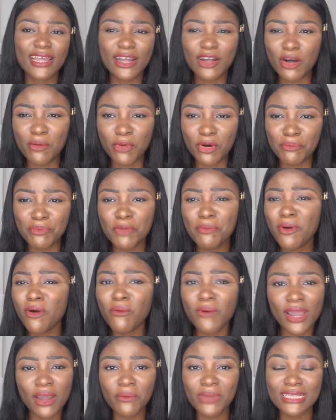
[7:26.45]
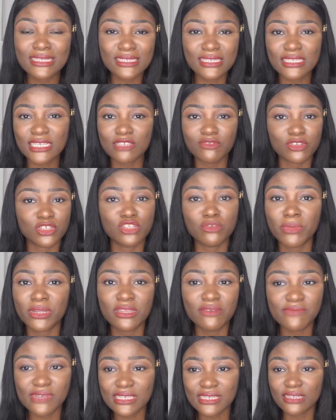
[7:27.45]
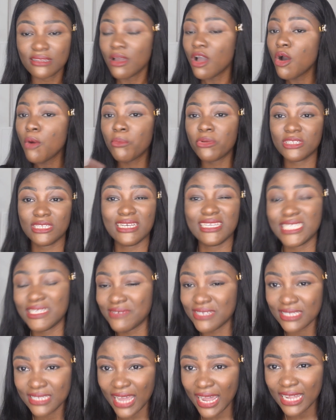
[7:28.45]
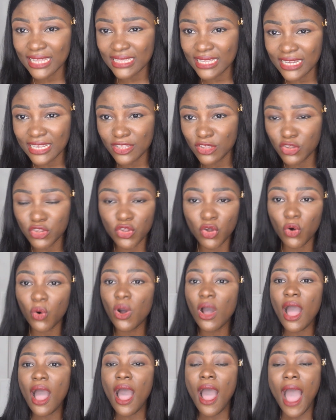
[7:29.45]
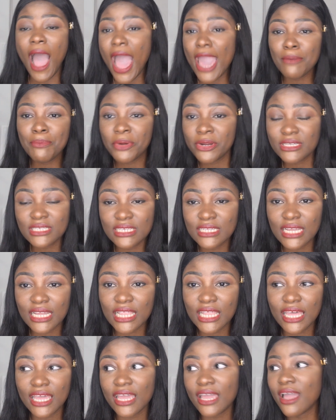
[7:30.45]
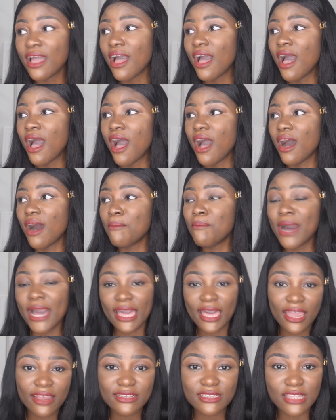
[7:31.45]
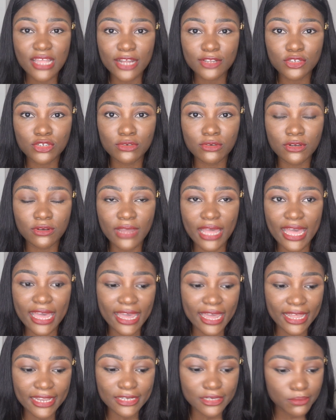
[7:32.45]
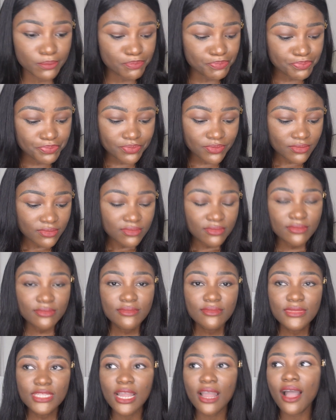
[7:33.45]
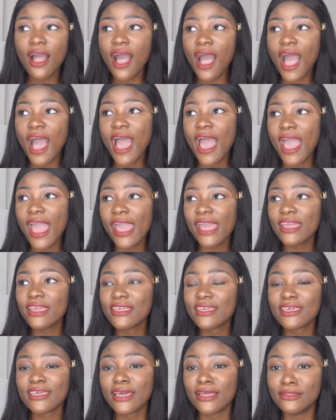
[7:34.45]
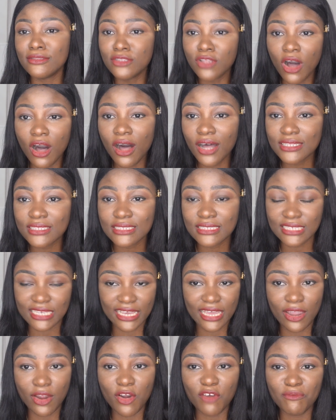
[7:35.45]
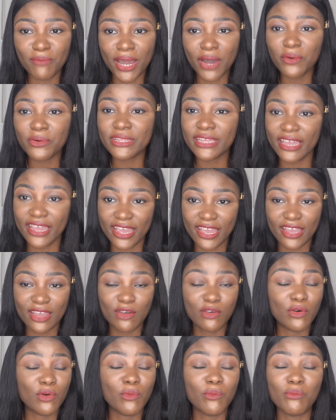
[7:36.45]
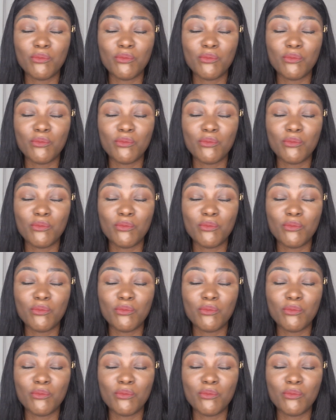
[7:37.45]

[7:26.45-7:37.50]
come on. People wear wigs these days for so many reasons. Protective styling, you know. I personally, my hair is natural, and I cannot take care of my own hair